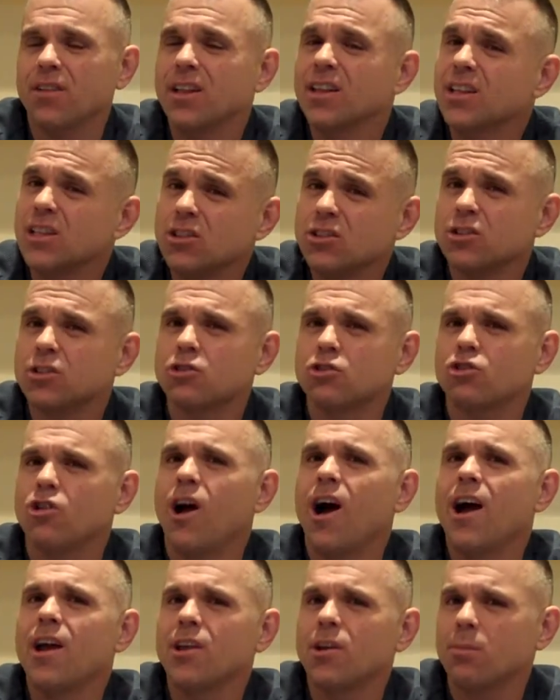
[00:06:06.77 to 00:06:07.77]
at least to
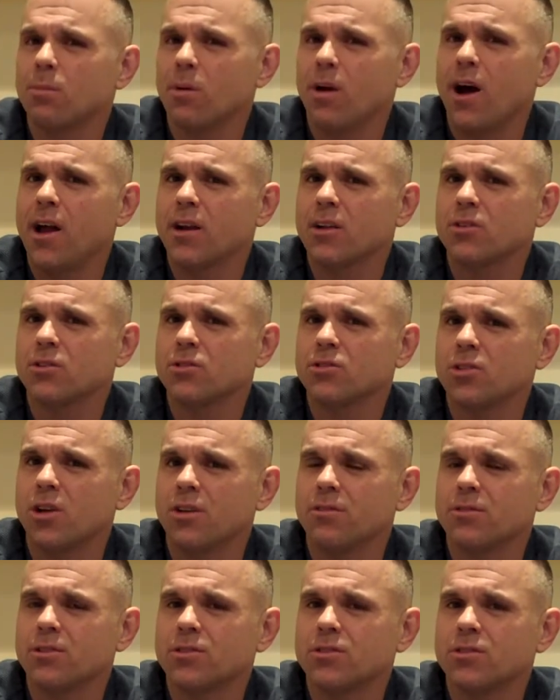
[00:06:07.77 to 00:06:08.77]
try your product or
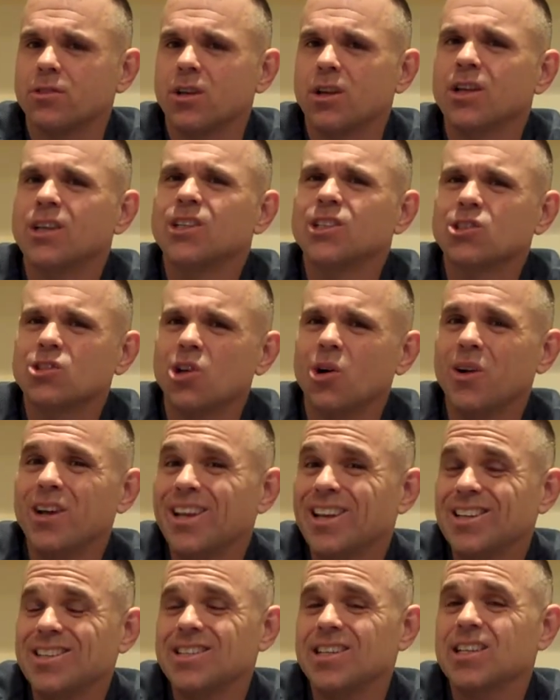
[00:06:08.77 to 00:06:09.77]
service. So
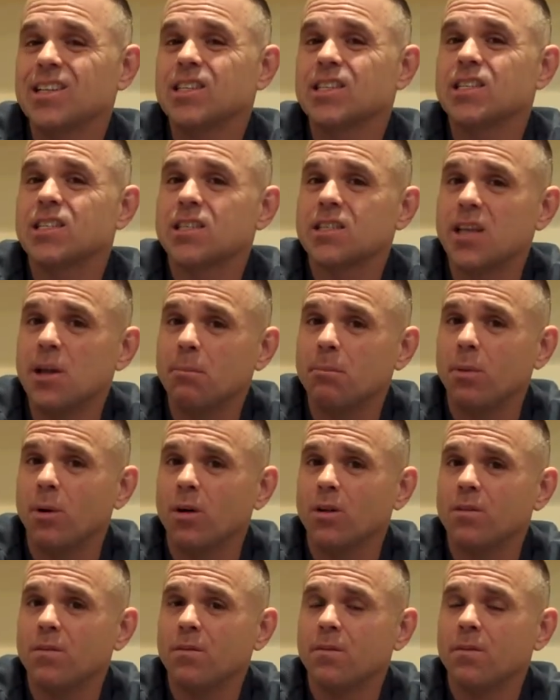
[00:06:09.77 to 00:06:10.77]
is it
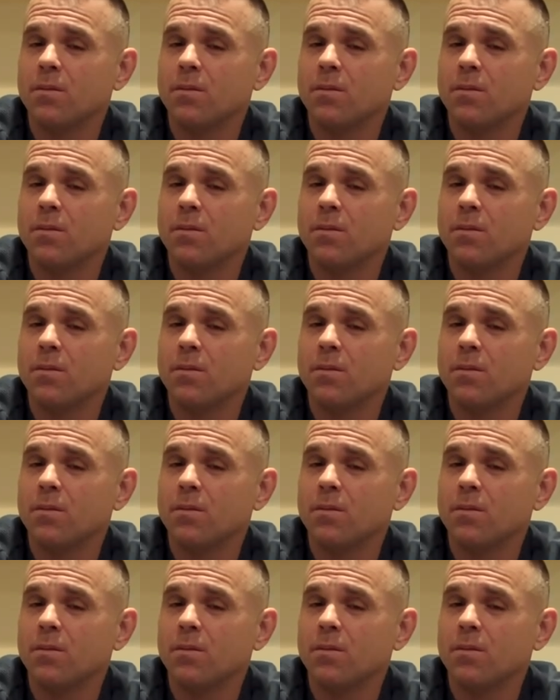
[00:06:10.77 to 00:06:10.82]
simple?